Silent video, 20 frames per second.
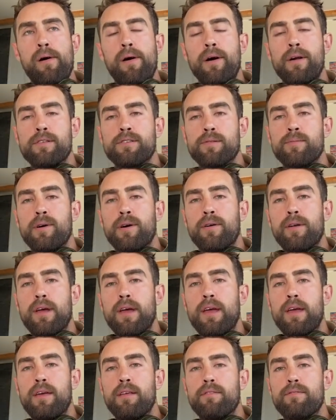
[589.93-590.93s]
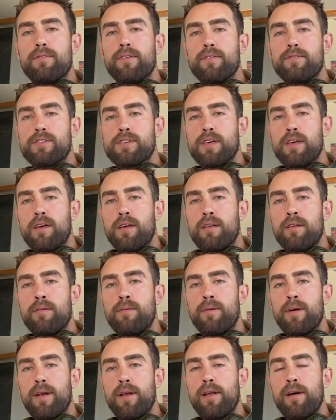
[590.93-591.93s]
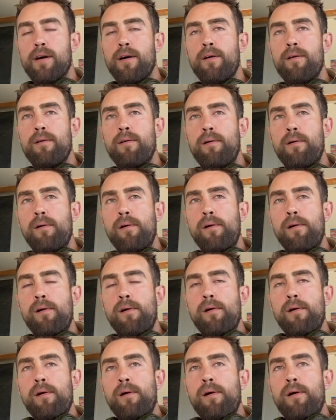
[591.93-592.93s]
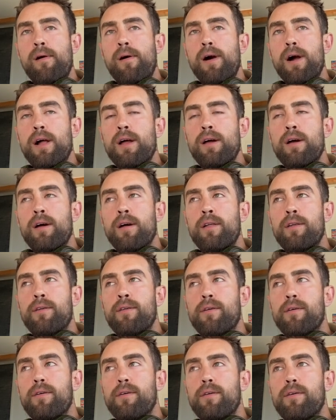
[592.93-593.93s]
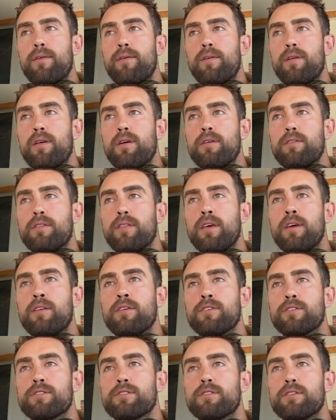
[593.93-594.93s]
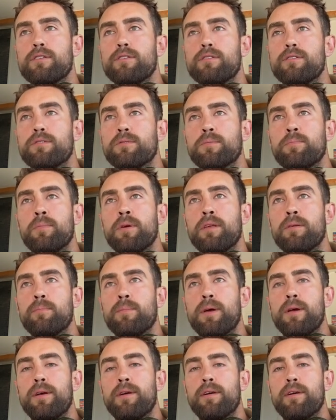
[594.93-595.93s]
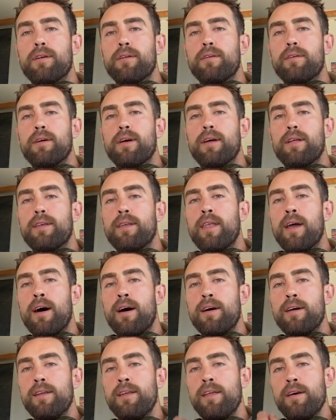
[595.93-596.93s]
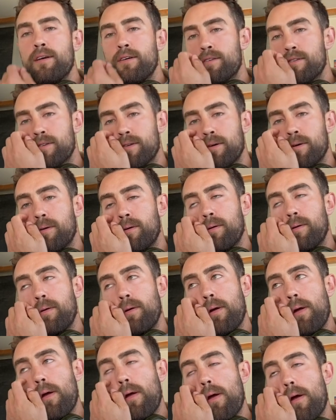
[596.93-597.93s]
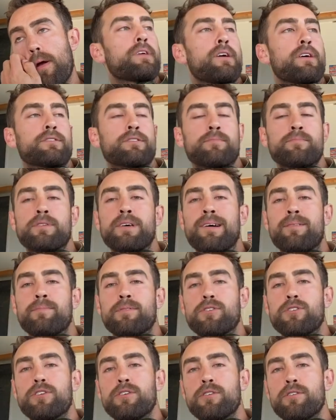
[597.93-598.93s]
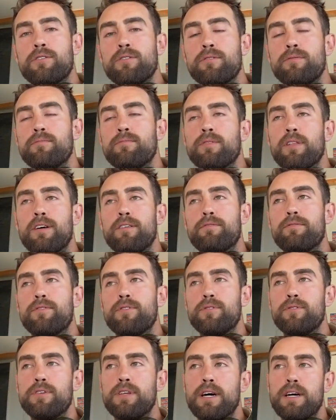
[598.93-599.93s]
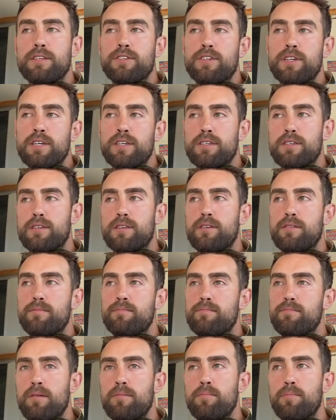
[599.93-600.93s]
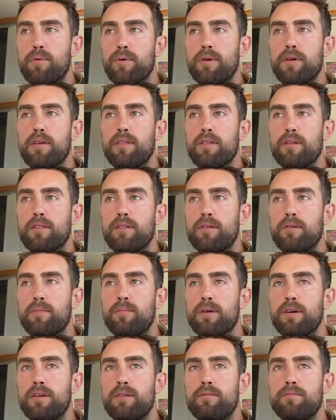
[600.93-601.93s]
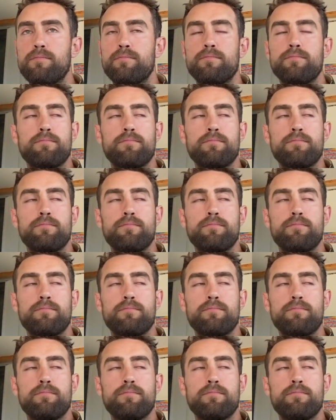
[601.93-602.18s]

it's about 8:15 right now, and Linus is meeting me here at 9, so Got some time to chill, let food digest, breathe a little bit,